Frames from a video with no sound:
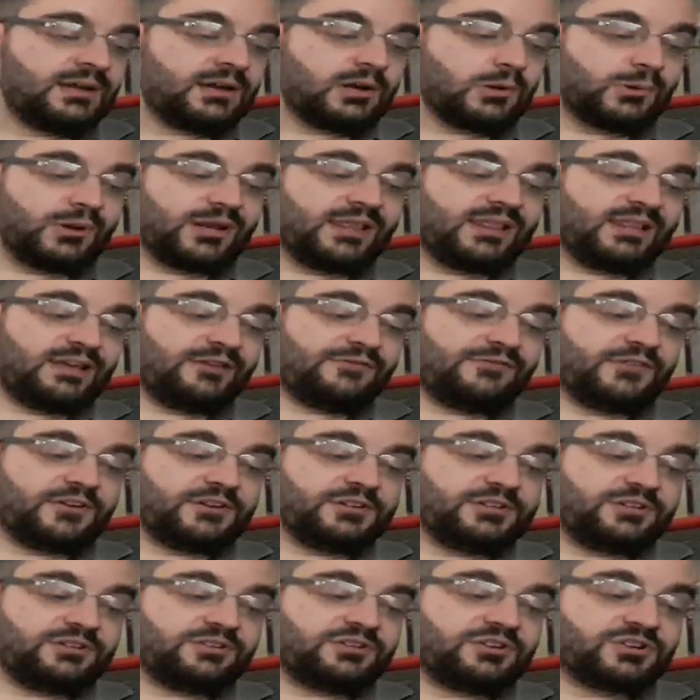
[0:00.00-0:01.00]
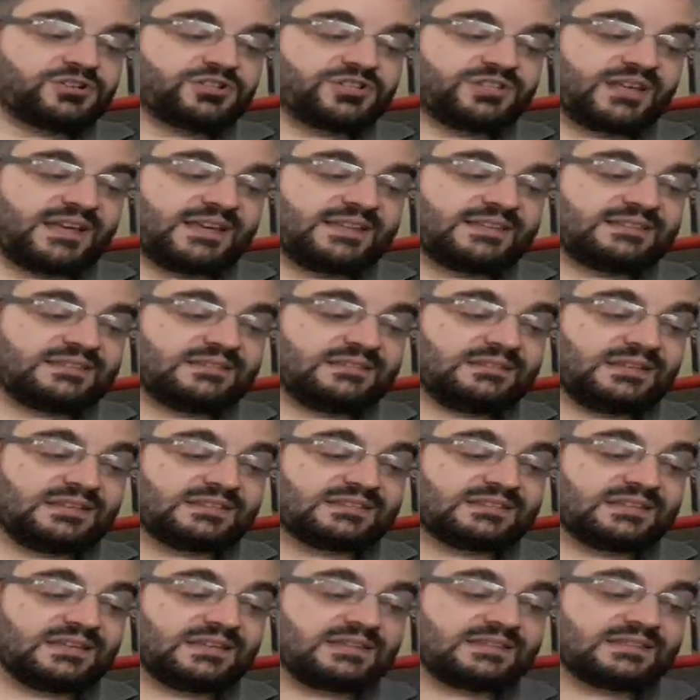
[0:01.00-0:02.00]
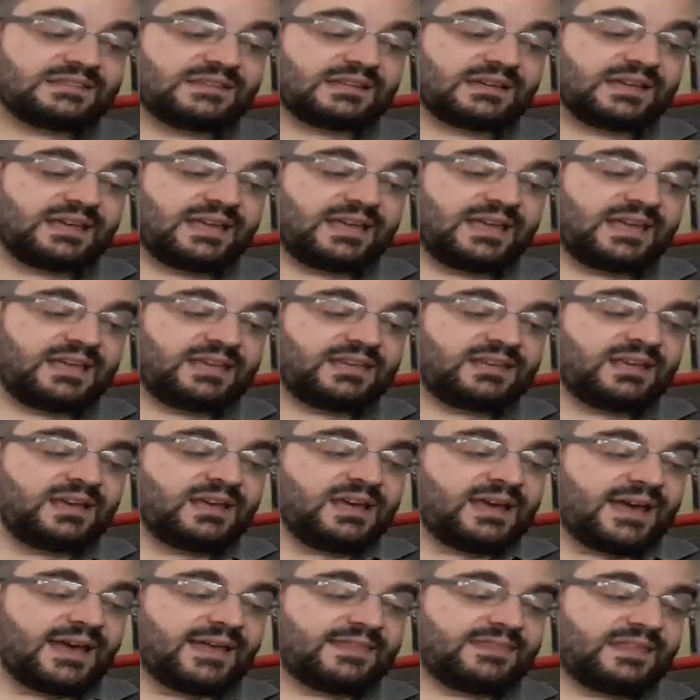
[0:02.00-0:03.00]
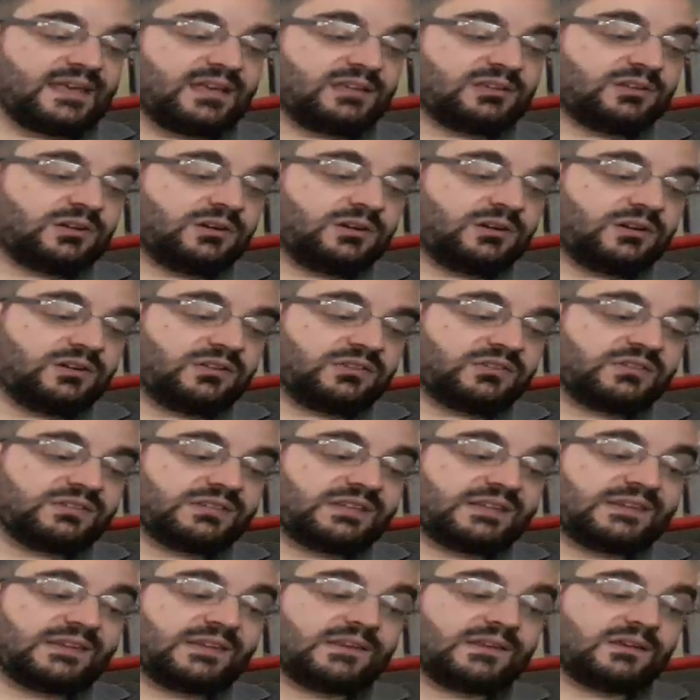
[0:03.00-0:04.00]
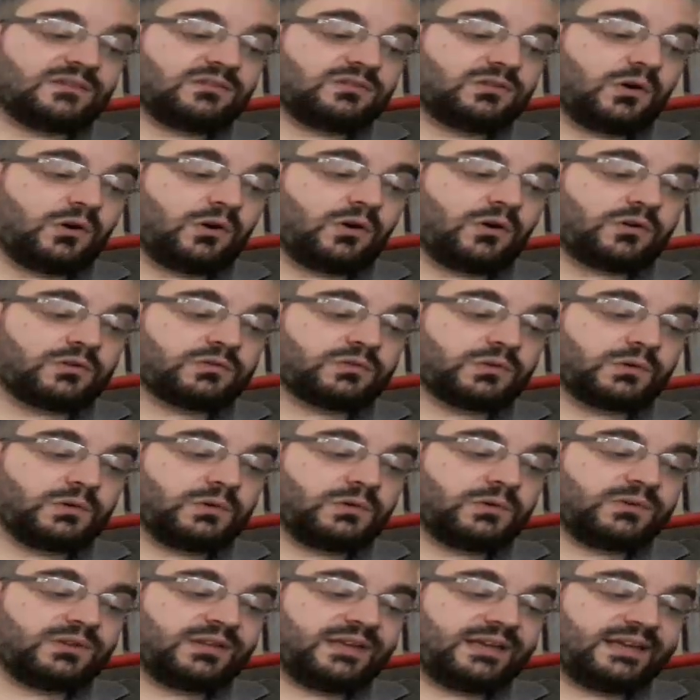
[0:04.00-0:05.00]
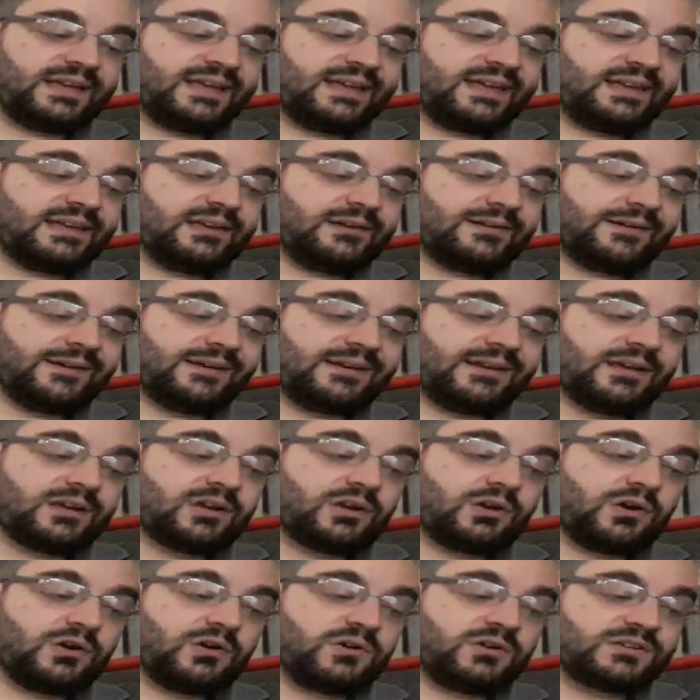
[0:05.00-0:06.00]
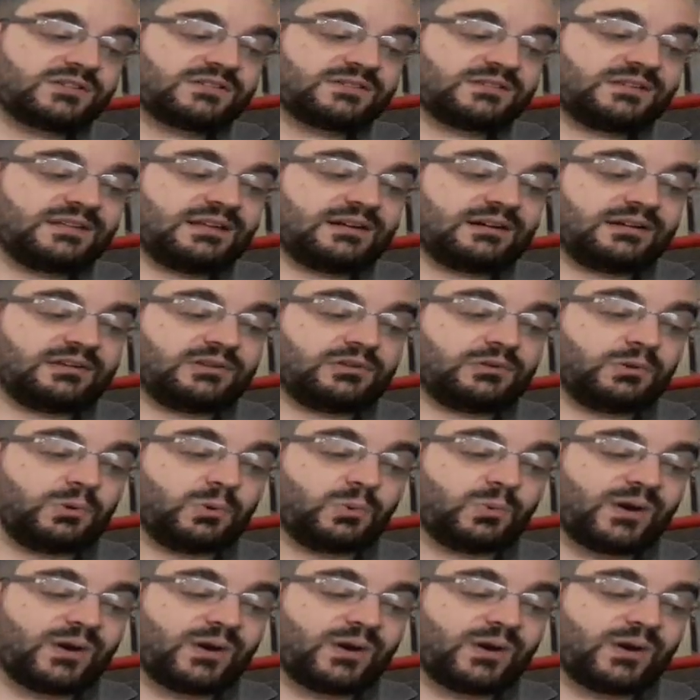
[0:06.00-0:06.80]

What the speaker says: Greenleaf urged the steeds again, and they turned so that they tore through the air in a course nearly due